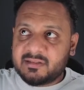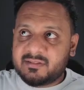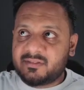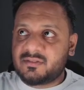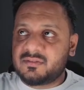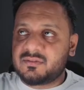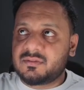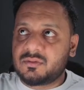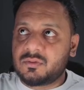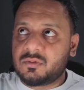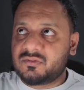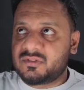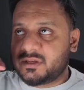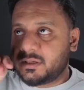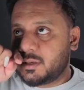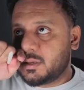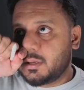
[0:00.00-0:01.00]
don't say
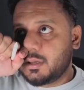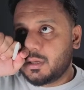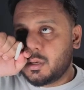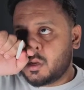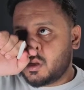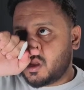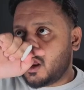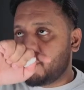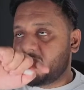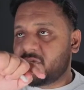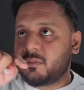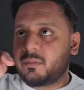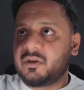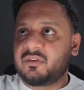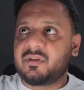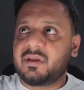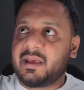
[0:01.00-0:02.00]

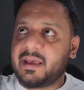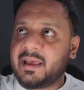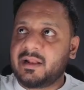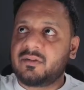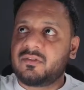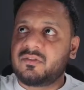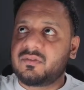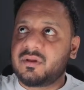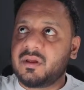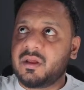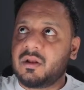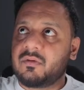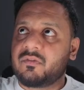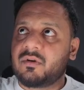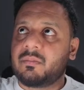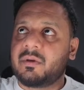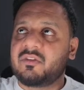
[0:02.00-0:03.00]

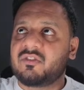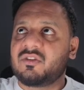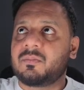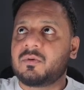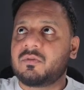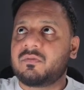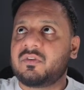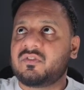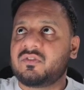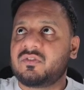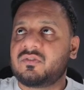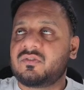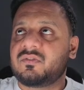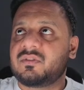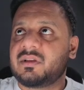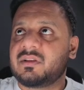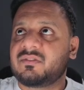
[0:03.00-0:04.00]
information provisions
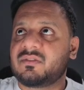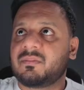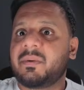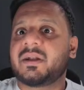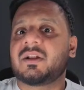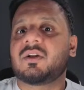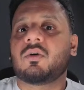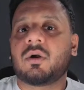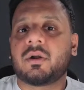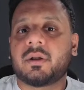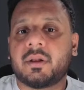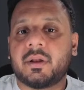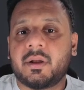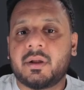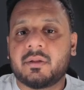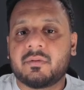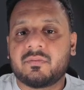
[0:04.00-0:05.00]
is a better
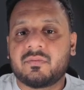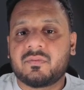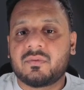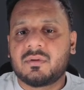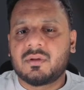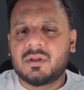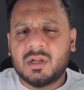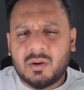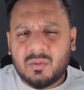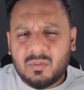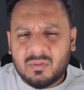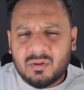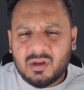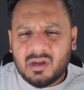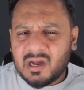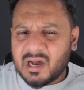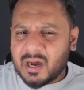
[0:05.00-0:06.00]
alternative. Now,
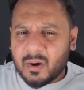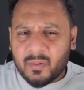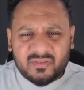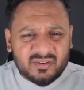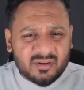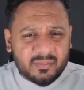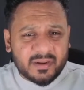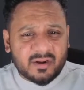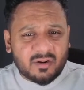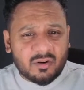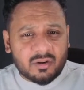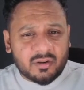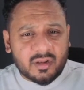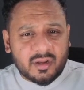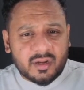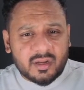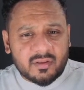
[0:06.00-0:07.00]
how is it a better
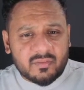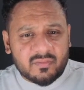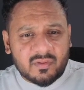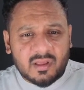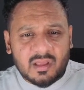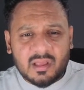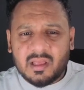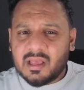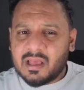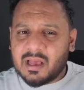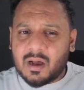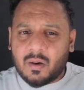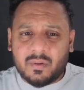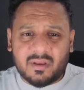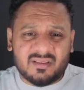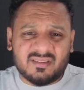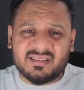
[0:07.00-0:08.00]
alternative? How
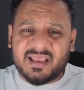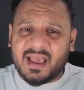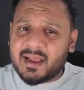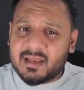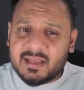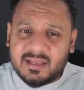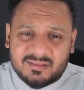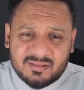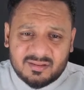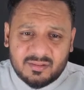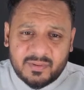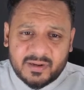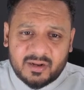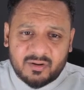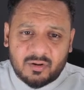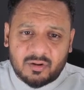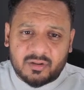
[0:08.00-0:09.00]
exactly is it a better
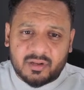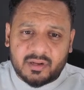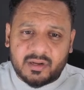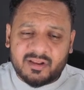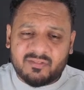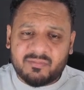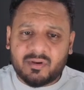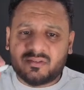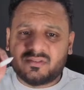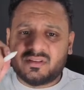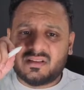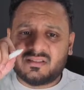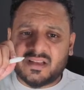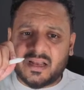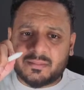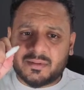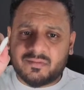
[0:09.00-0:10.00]
alternative? Because the
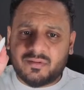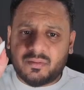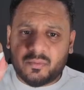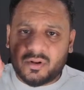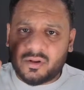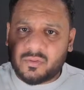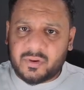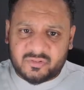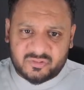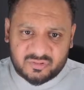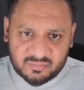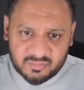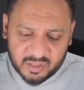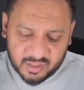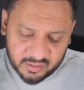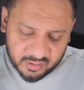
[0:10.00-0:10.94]
examiner will put a question mark,